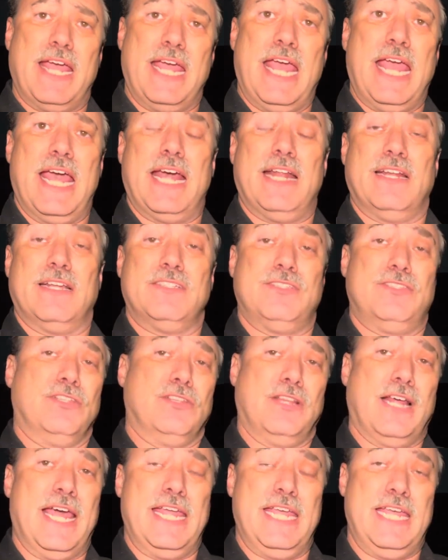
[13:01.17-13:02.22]
hand as the
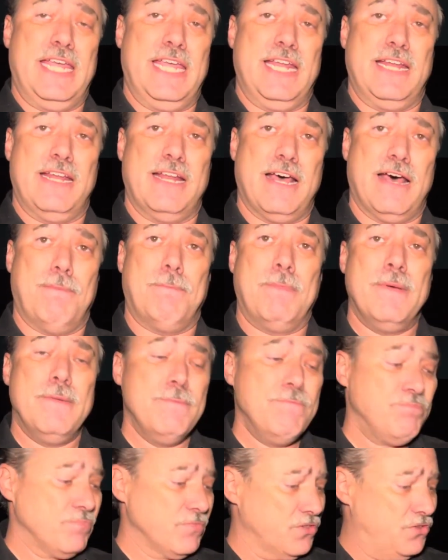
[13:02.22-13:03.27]
light heated up
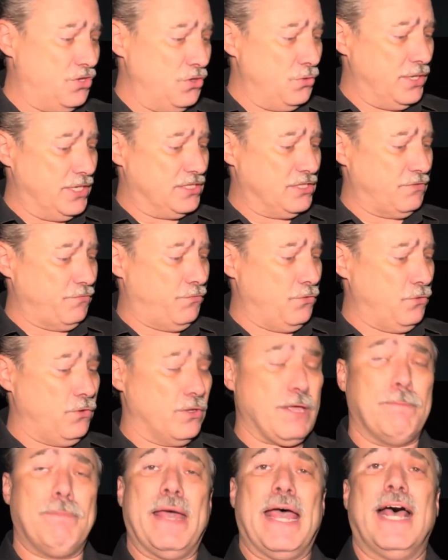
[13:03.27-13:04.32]
to its full
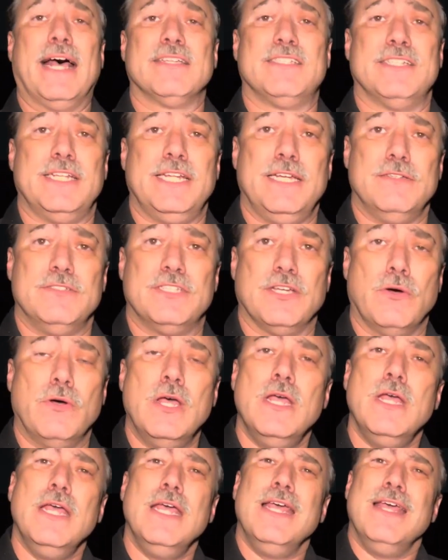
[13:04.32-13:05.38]
capacity. So
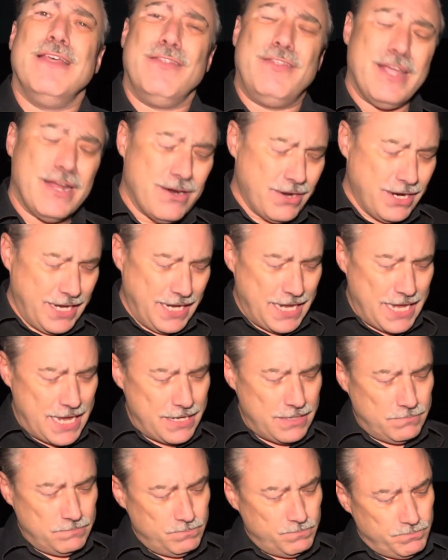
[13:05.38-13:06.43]
there
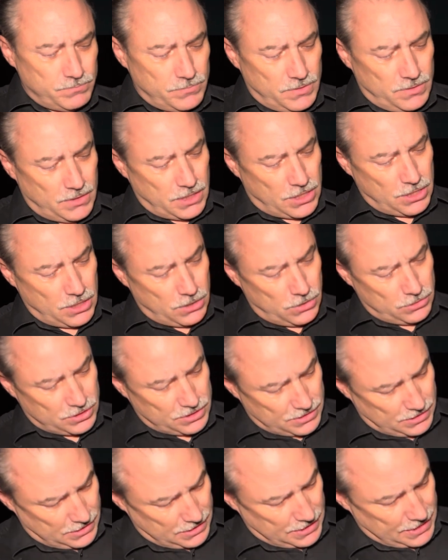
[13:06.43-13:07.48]
again, the
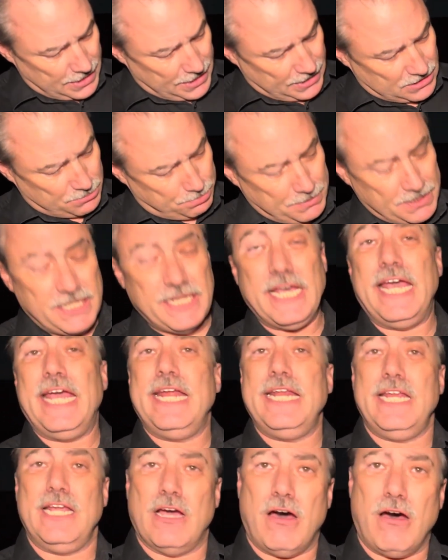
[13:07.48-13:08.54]
Coast
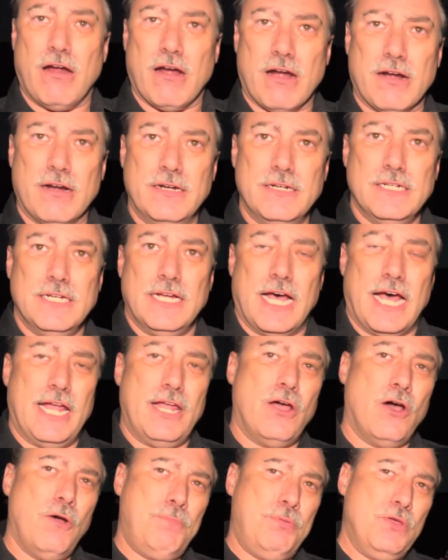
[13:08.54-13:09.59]
XP80R. I
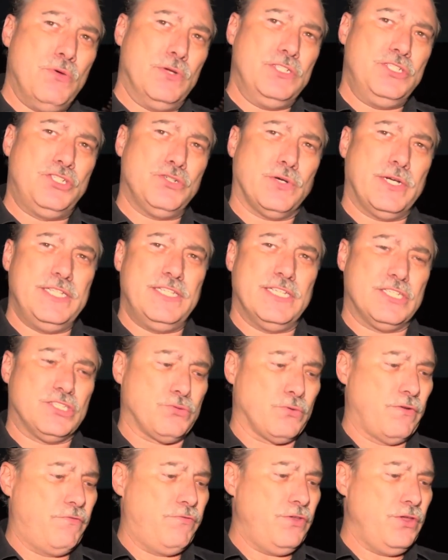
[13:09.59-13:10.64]
hope you enjoyed this
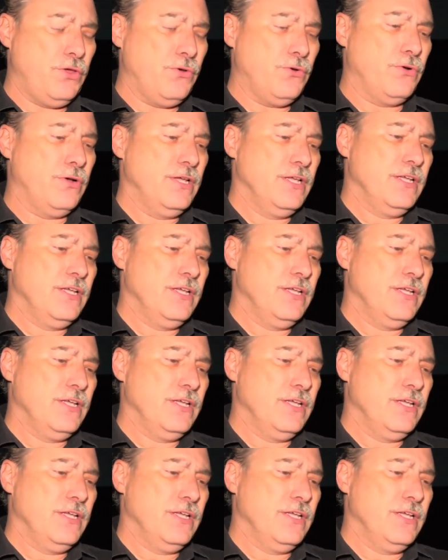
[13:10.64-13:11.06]
review.